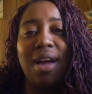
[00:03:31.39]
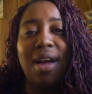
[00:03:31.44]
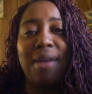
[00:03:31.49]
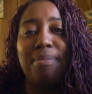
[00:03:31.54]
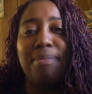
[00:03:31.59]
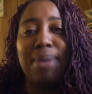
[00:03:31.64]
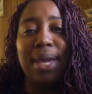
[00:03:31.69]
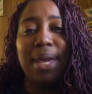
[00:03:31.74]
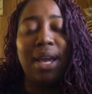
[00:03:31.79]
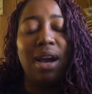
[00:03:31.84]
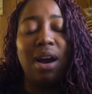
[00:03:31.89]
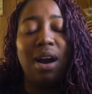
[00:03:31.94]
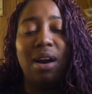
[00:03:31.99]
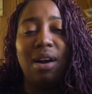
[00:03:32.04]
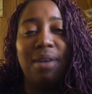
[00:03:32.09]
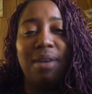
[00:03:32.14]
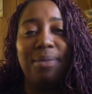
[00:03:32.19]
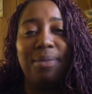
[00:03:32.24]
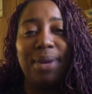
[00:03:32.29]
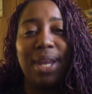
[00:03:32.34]
a big
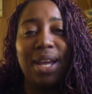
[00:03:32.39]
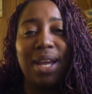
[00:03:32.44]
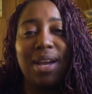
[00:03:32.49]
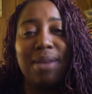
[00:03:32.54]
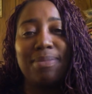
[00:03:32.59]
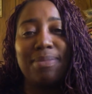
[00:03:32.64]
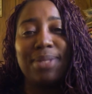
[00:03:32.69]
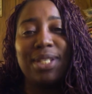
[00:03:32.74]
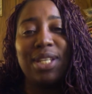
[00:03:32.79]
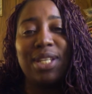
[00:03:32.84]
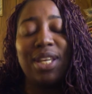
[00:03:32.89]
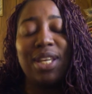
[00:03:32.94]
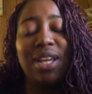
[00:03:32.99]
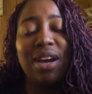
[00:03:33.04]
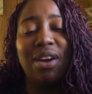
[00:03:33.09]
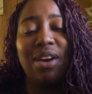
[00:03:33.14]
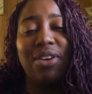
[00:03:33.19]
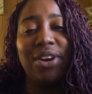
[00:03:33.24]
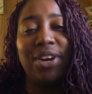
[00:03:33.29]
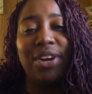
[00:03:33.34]
awe when it comes to
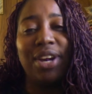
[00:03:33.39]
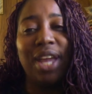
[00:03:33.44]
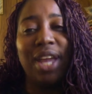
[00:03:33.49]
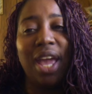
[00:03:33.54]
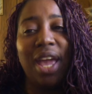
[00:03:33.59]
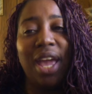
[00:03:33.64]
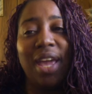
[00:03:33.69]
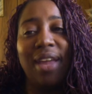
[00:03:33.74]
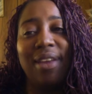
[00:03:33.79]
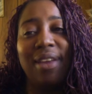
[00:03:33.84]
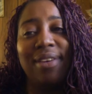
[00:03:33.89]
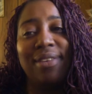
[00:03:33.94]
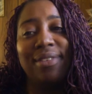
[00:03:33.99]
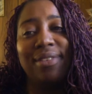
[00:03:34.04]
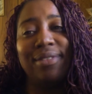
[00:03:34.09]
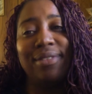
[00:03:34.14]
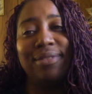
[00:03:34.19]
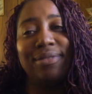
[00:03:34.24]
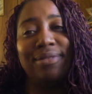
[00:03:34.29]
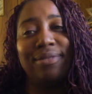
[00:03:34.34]
yarn and